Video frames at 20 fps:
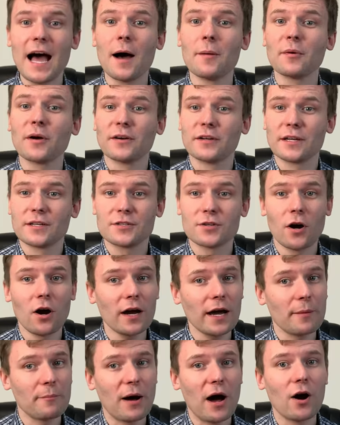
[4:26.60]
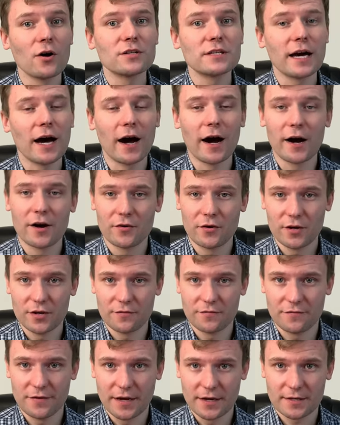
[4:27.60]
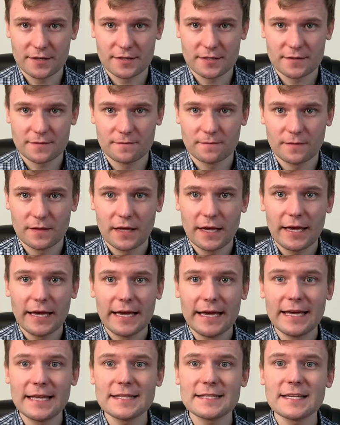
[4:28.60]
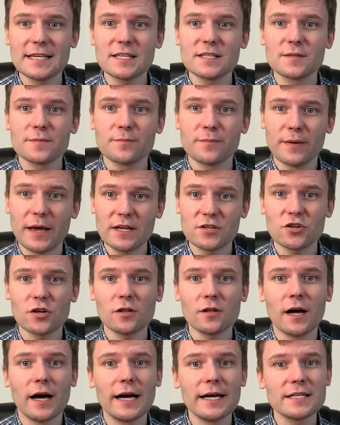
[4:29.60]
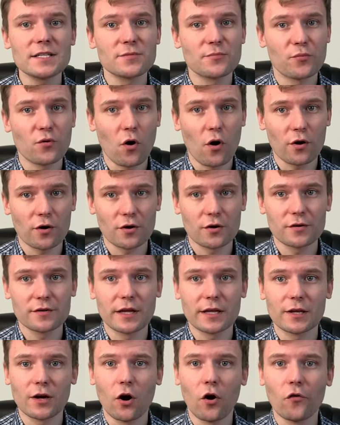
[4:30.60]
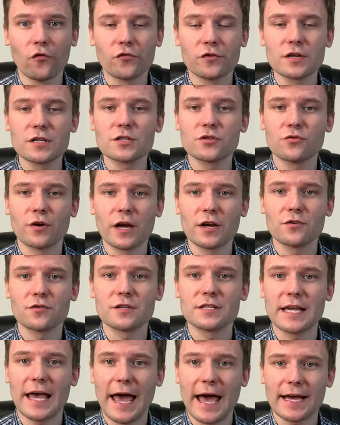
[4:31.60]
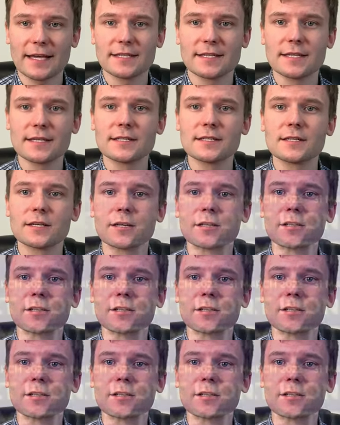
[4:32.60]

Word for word: I'm gonna talk about IronFX. It's a specialized broker that offers traders access to